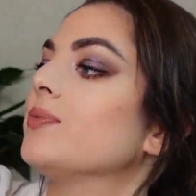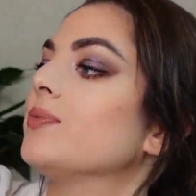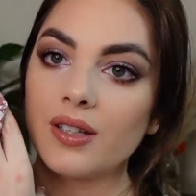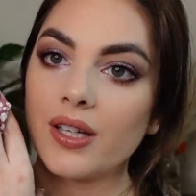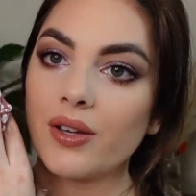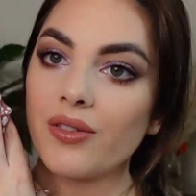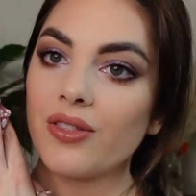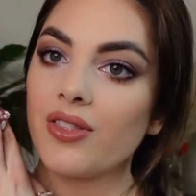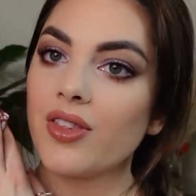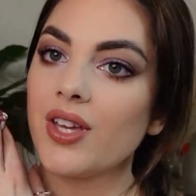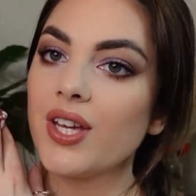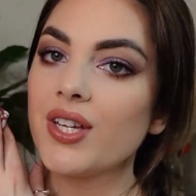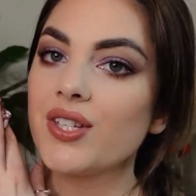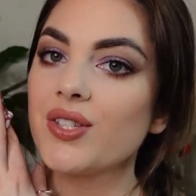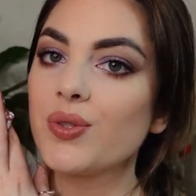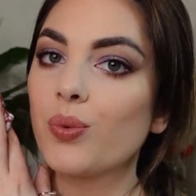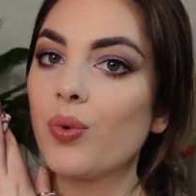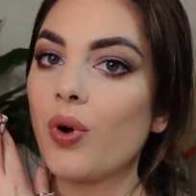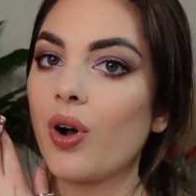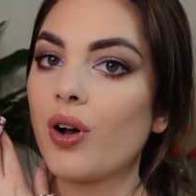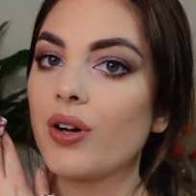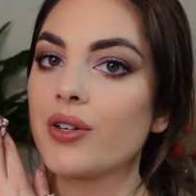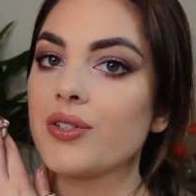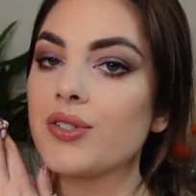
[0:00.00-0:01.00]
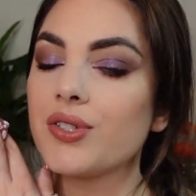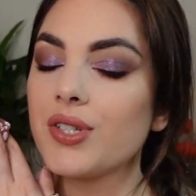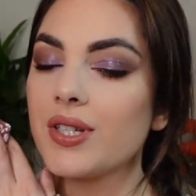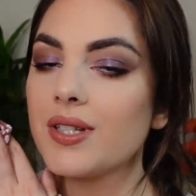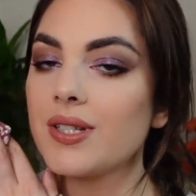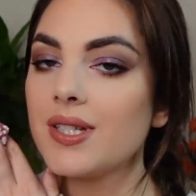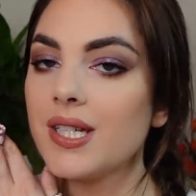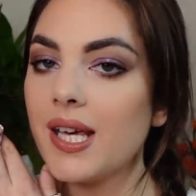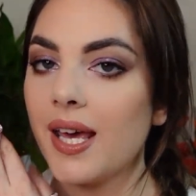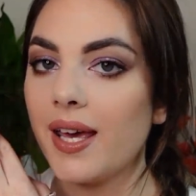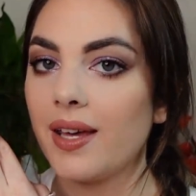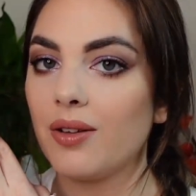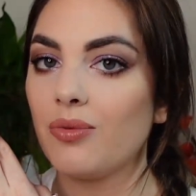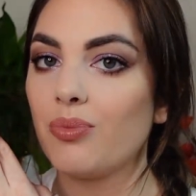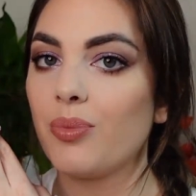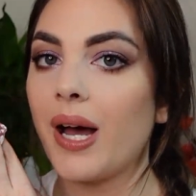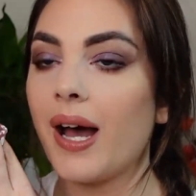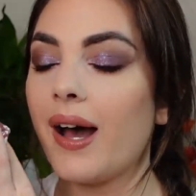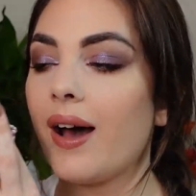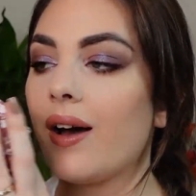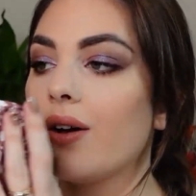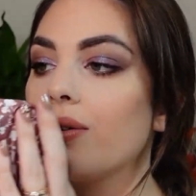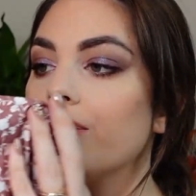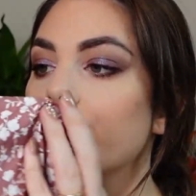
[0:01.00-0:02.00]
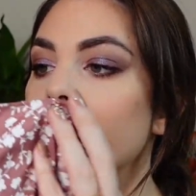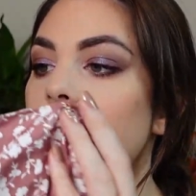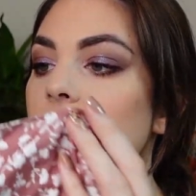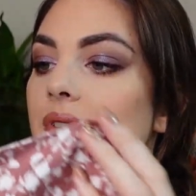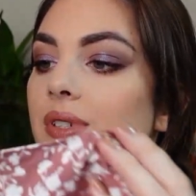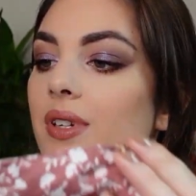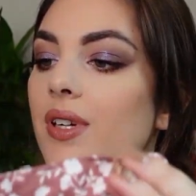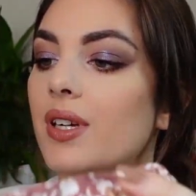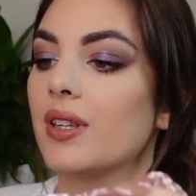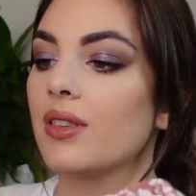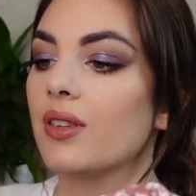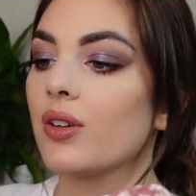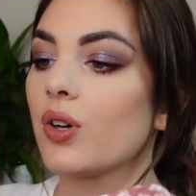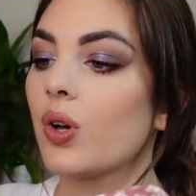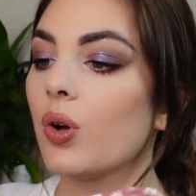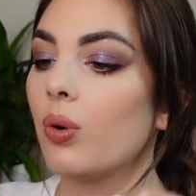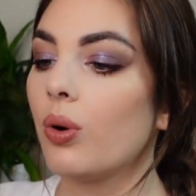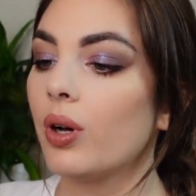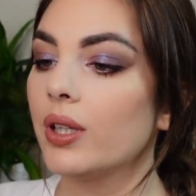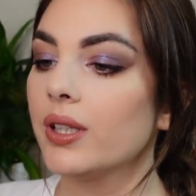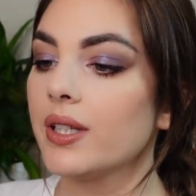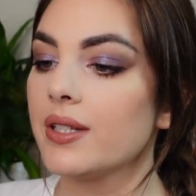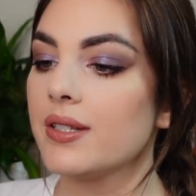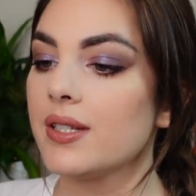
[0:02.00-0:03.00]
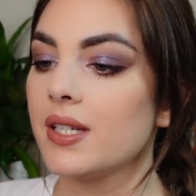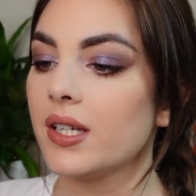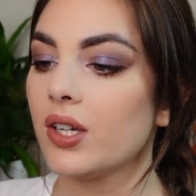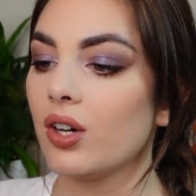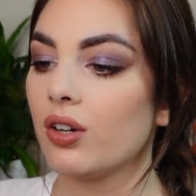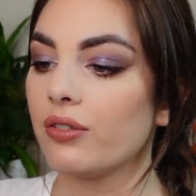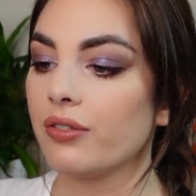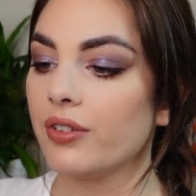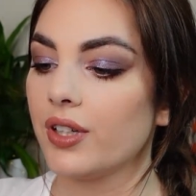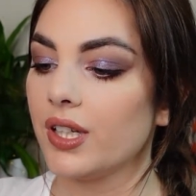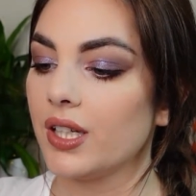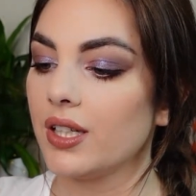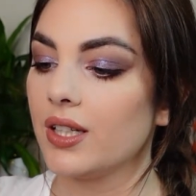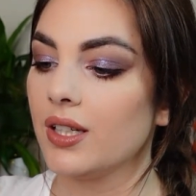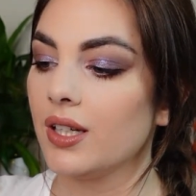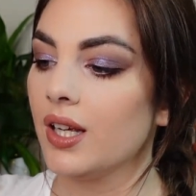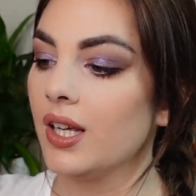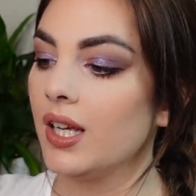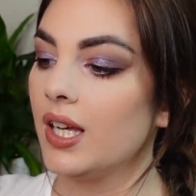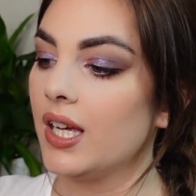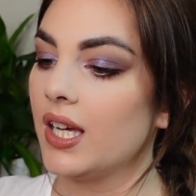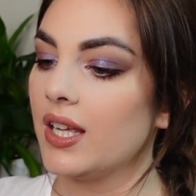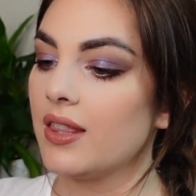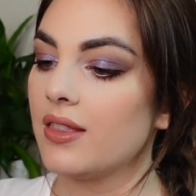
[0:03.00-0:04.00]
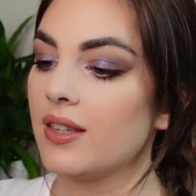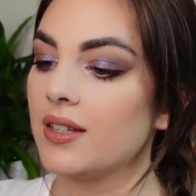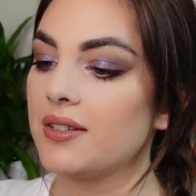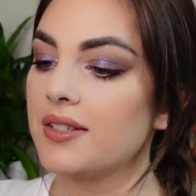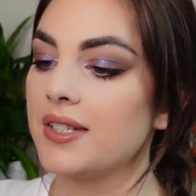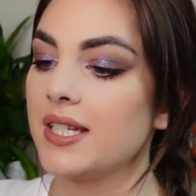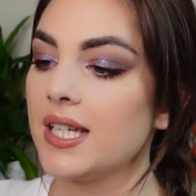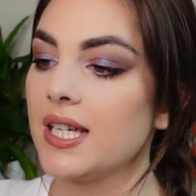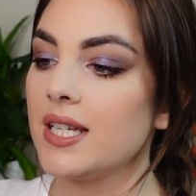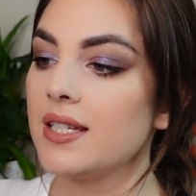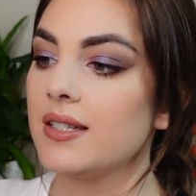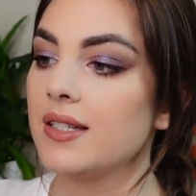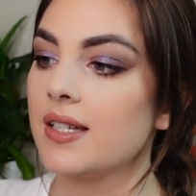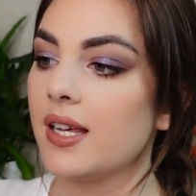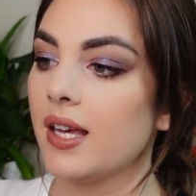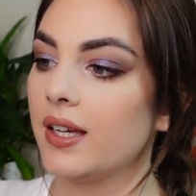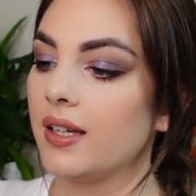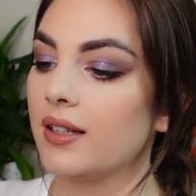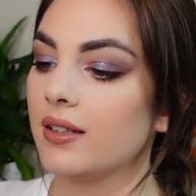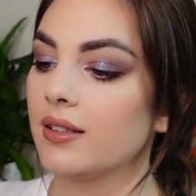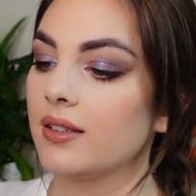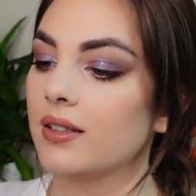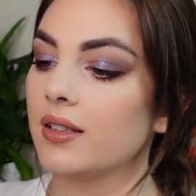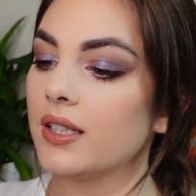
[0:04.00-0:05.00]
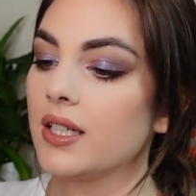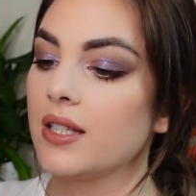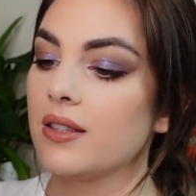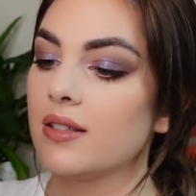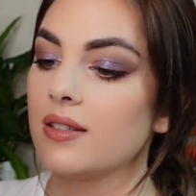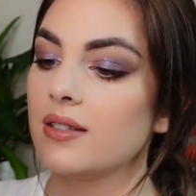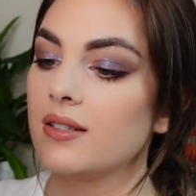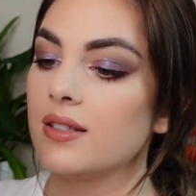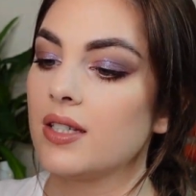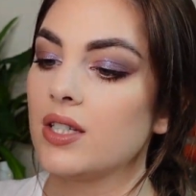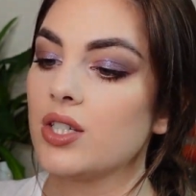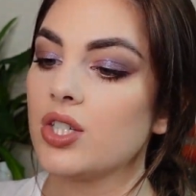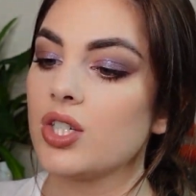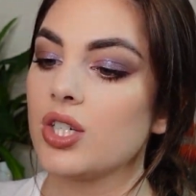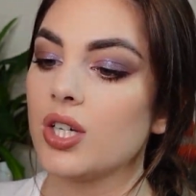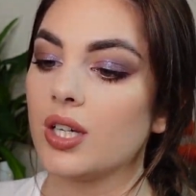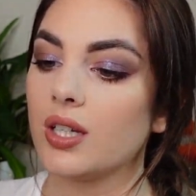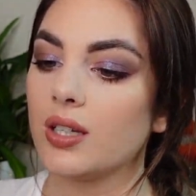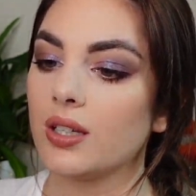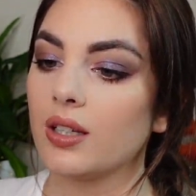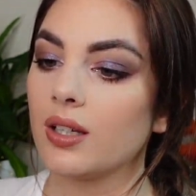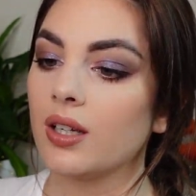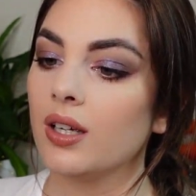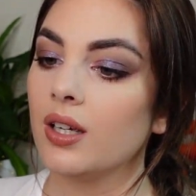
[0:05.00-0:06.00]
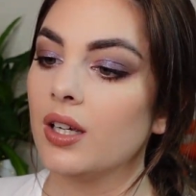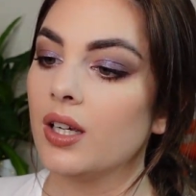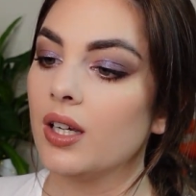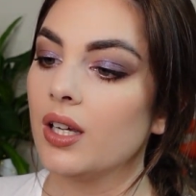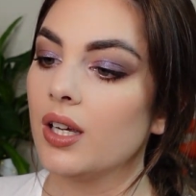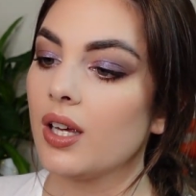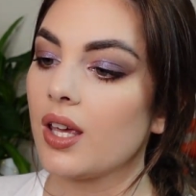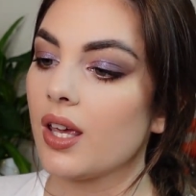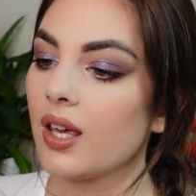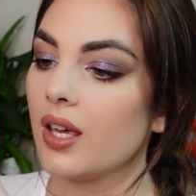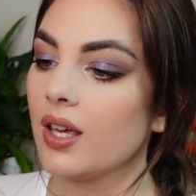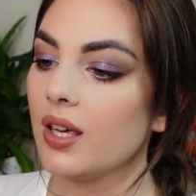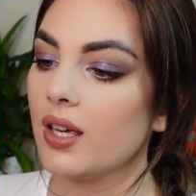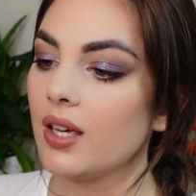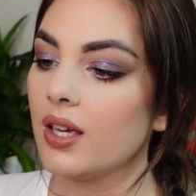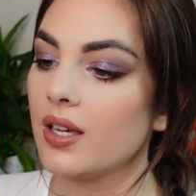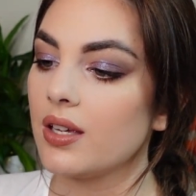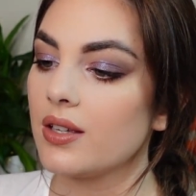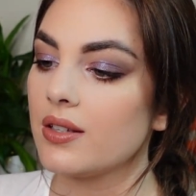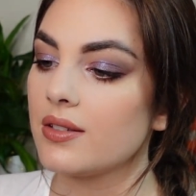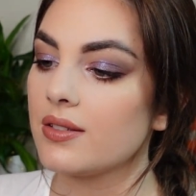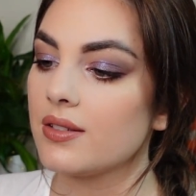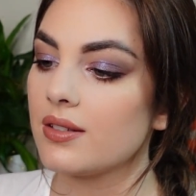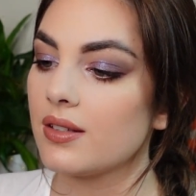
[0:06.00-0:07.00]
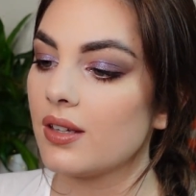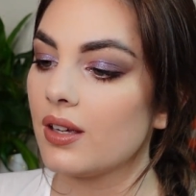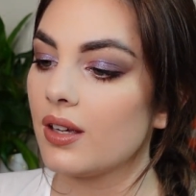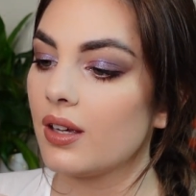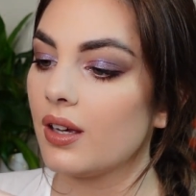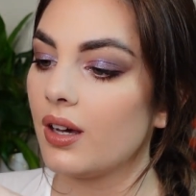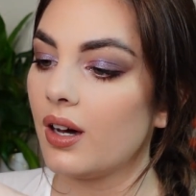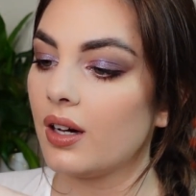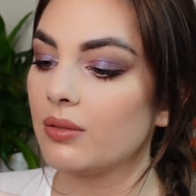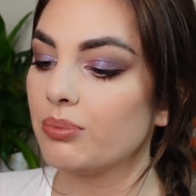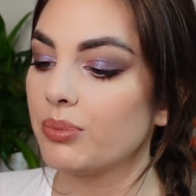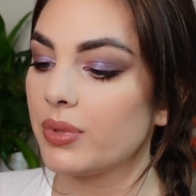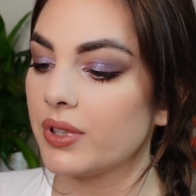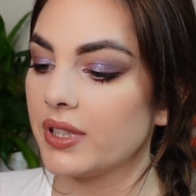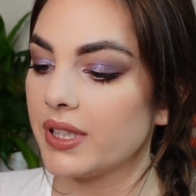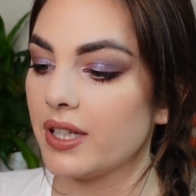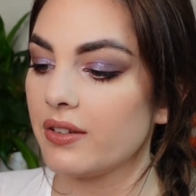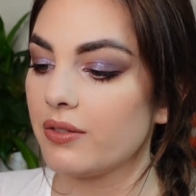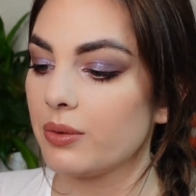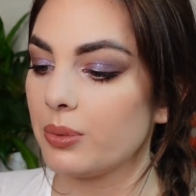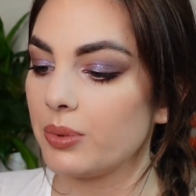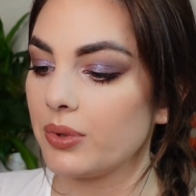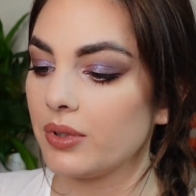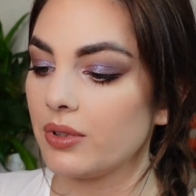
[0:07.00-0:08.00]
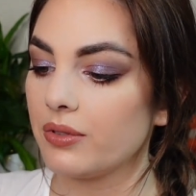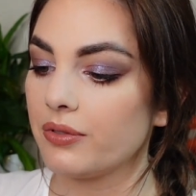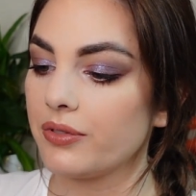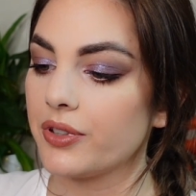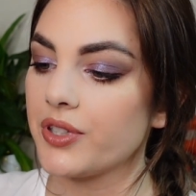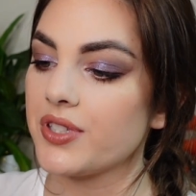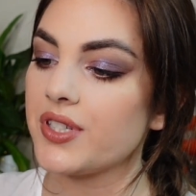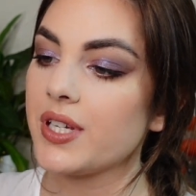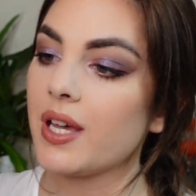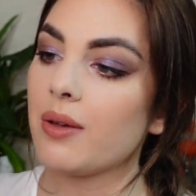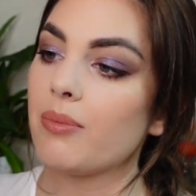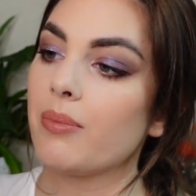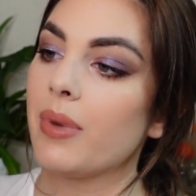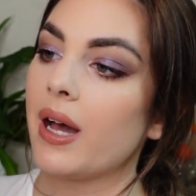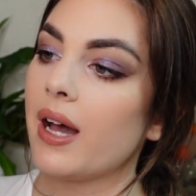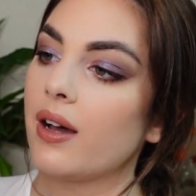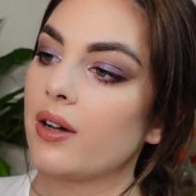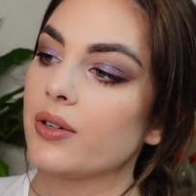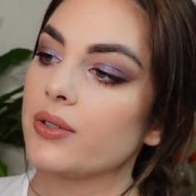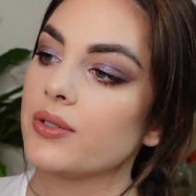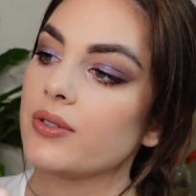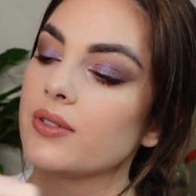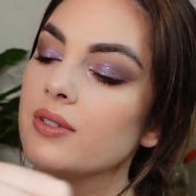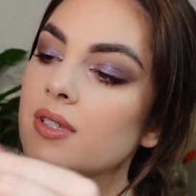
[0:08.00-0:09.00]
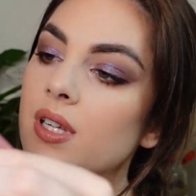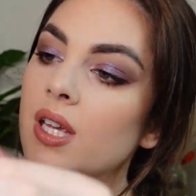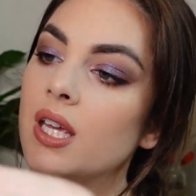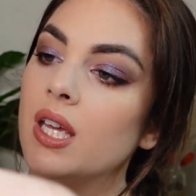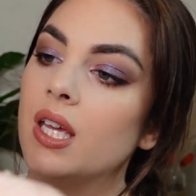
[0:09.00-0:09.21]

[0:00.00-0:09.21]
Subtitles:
Now this was £10 and the quality of it and the detail in the stitching is unbelievable for £10.